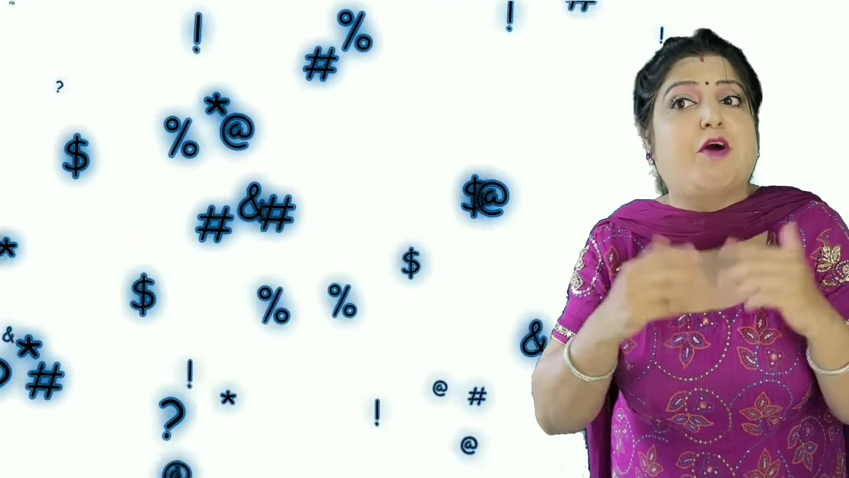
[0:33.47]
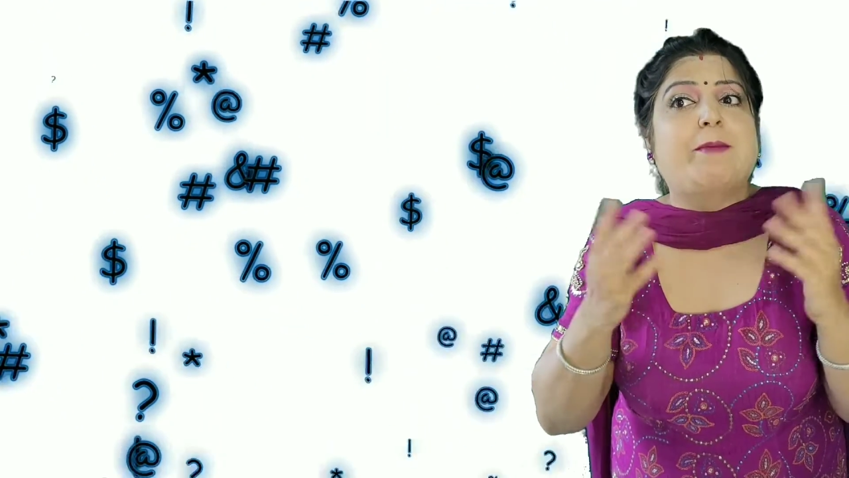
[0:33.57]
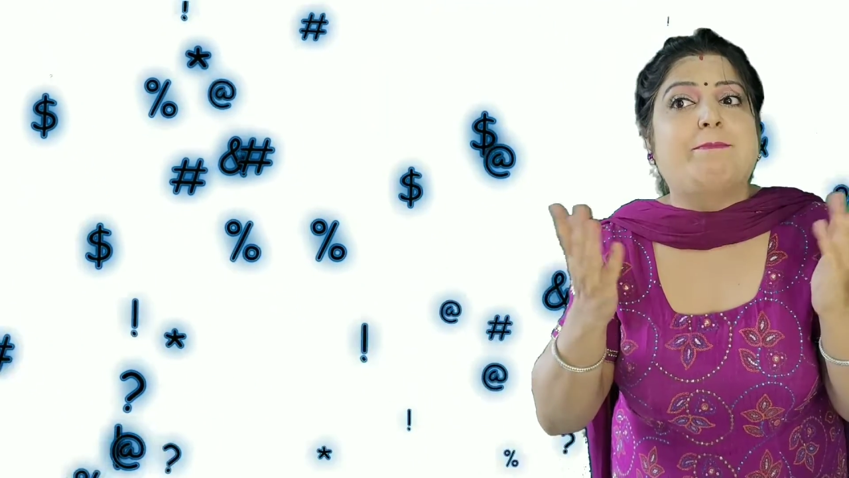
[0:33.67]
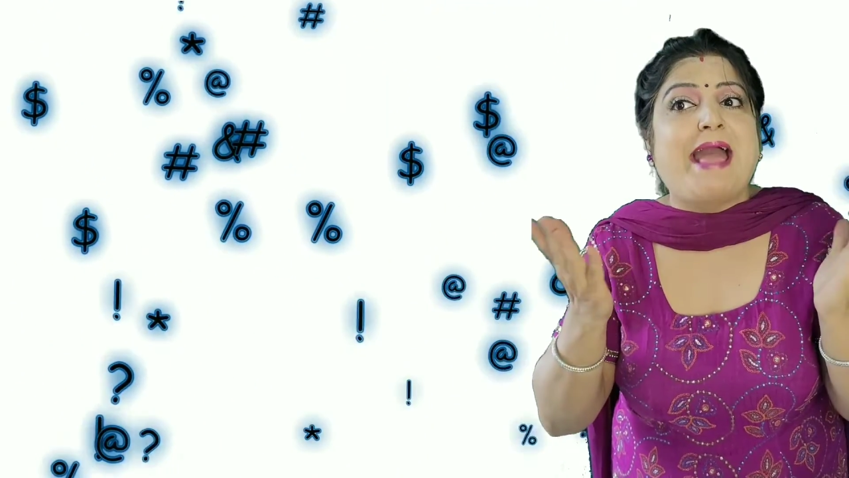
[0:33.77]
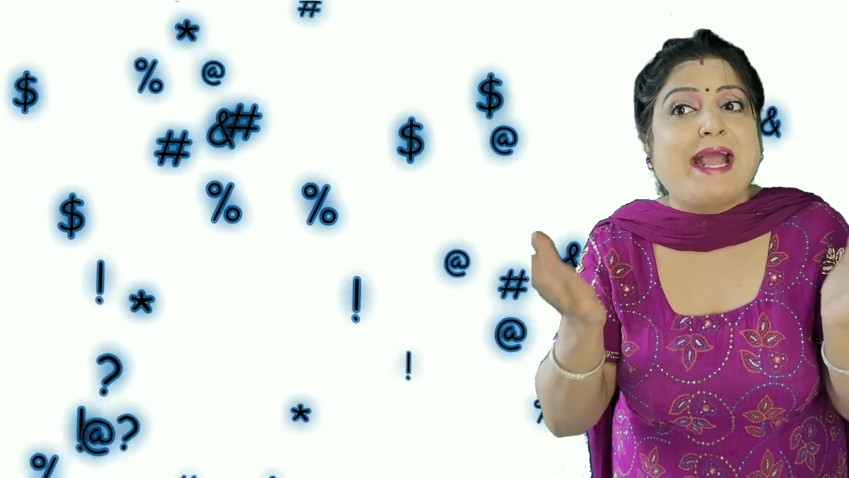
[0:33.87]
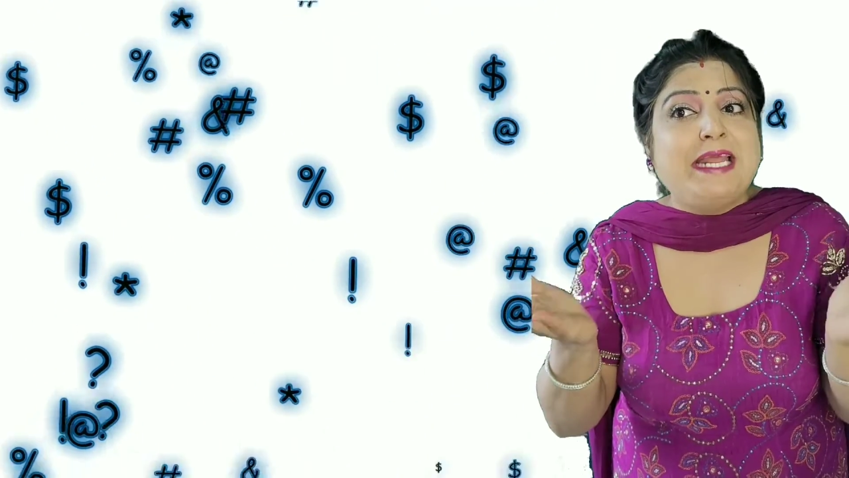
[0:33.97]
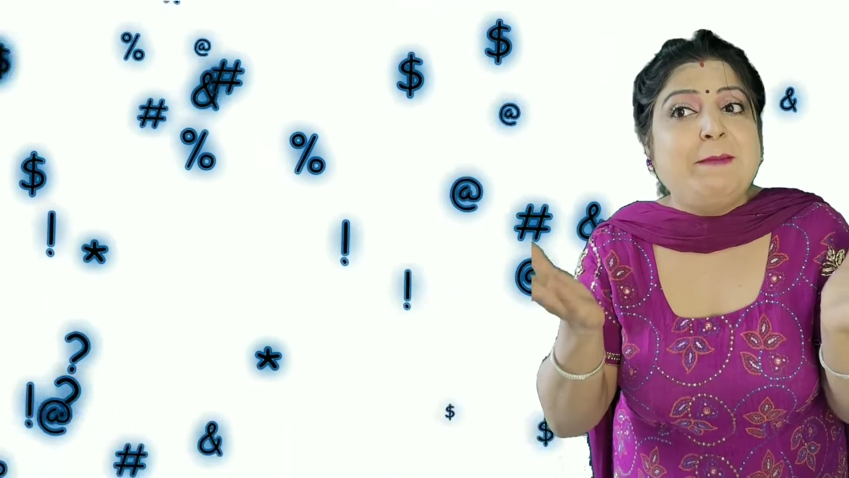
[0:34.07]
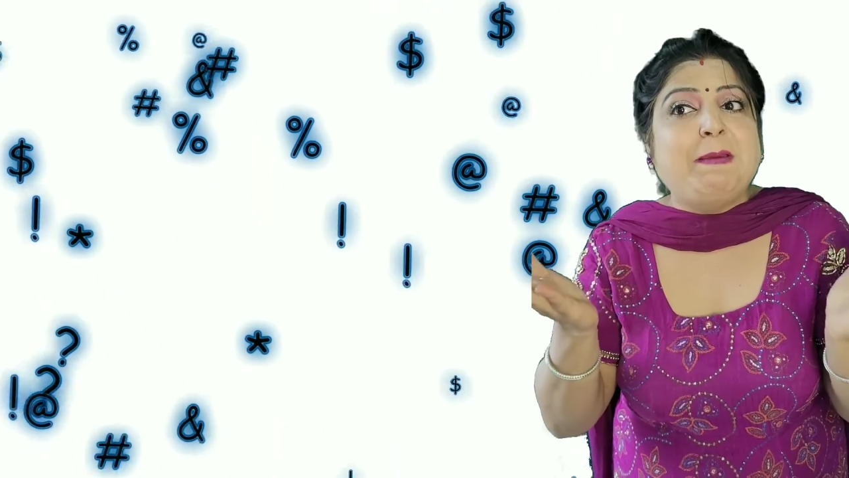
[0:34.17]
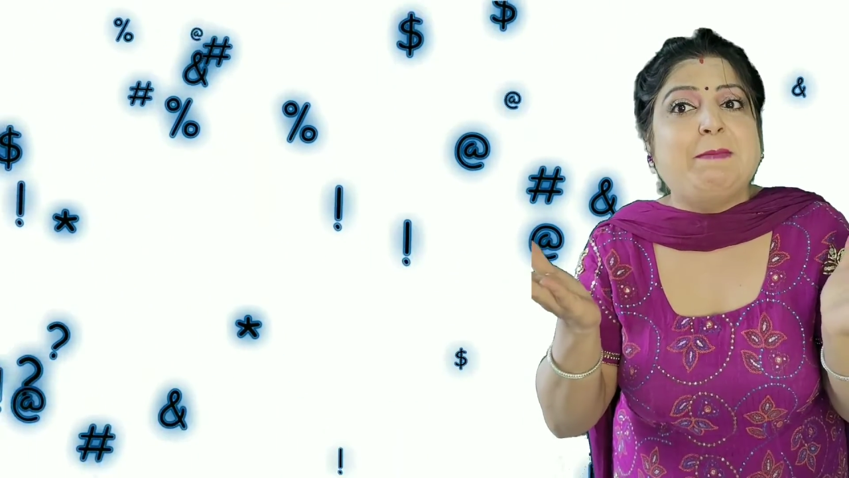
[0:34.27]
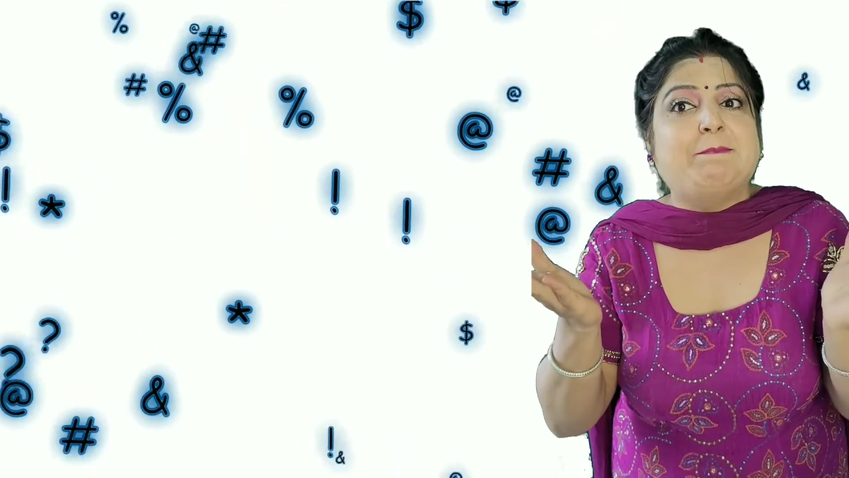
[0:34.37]
For
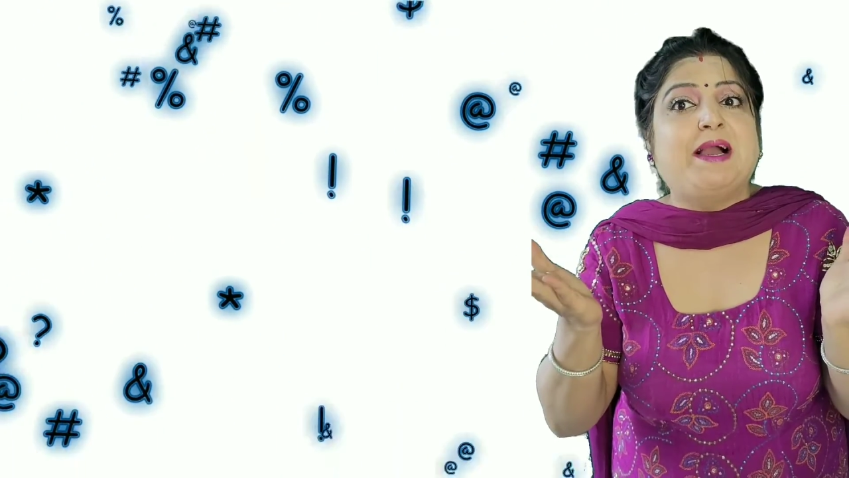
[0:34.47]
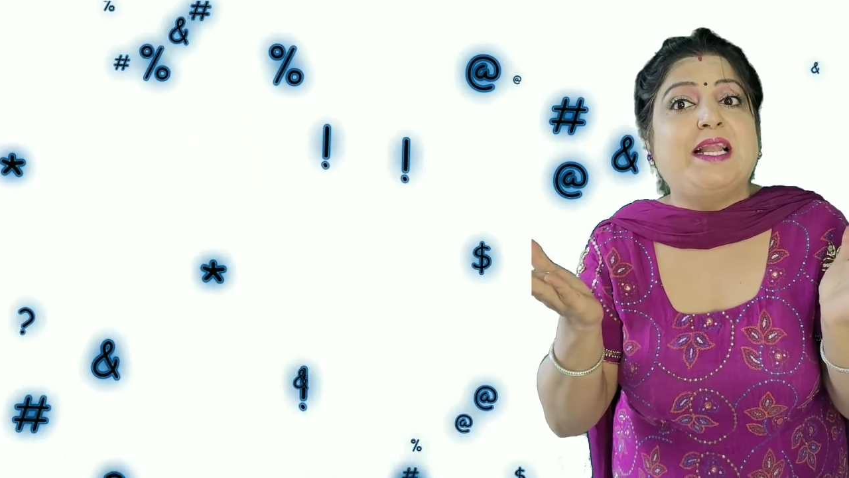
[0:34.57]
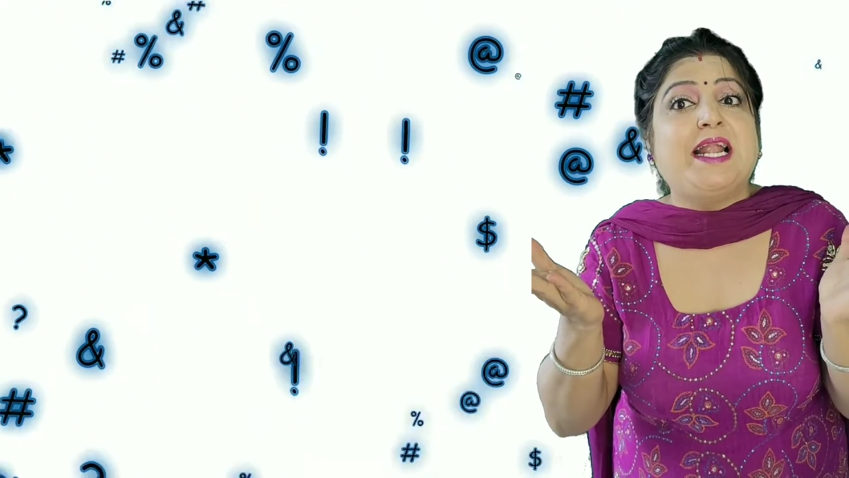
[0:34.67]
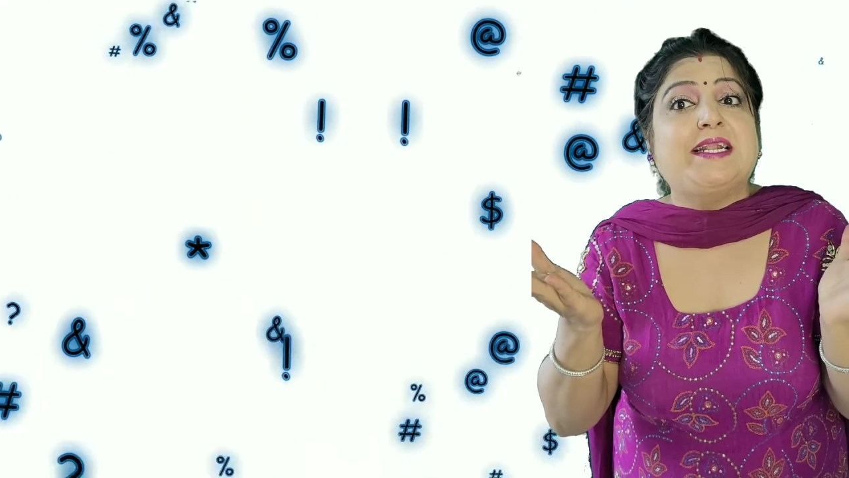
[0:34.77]
many people